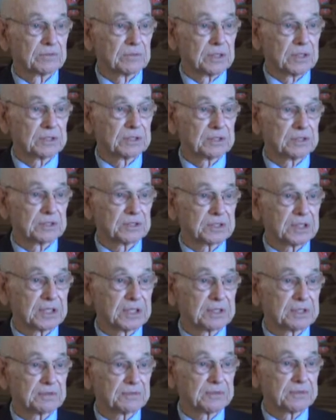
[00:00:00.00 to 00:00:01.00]
run the
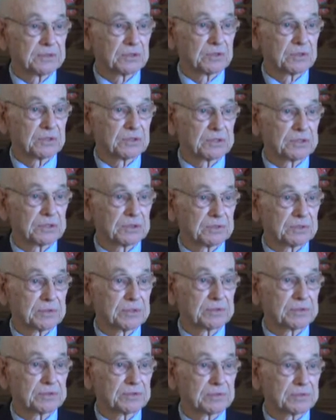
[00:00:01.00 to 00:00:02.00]
state of Georgia
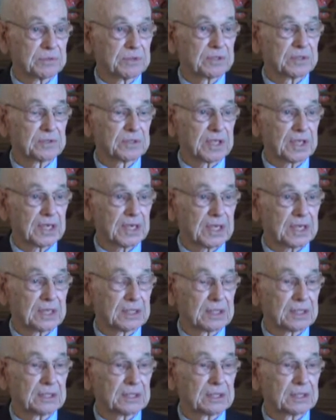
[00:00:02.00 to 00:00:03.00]
with that
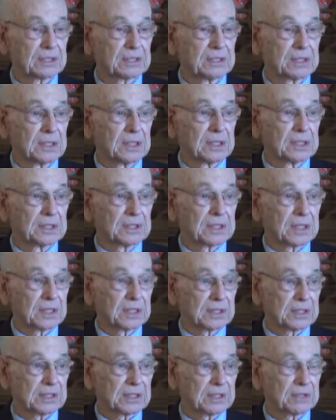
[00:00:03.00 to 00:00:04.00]
and
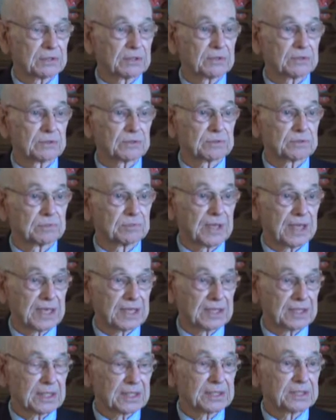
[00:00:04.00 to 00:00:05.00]
take care of those
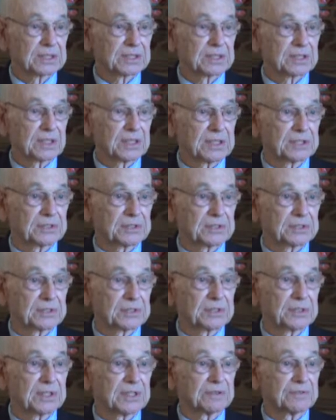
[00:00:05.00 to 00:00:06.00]
black
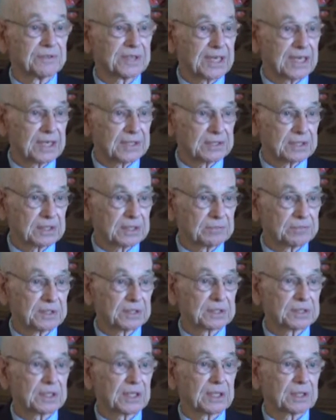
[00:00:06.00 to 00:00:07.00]
legislators and invite them
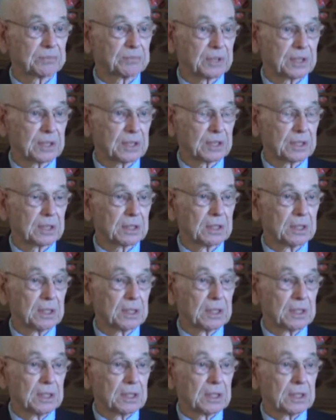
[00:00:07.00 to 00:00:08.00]
to take part,
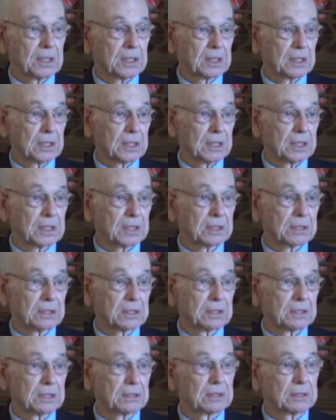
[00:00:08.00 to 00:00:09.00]
and
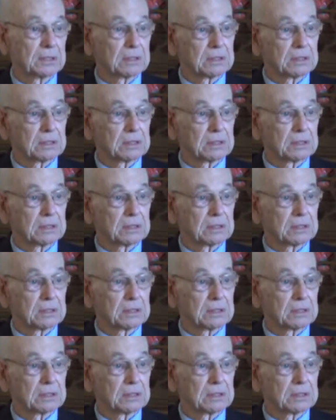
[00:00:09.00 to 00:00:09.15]
later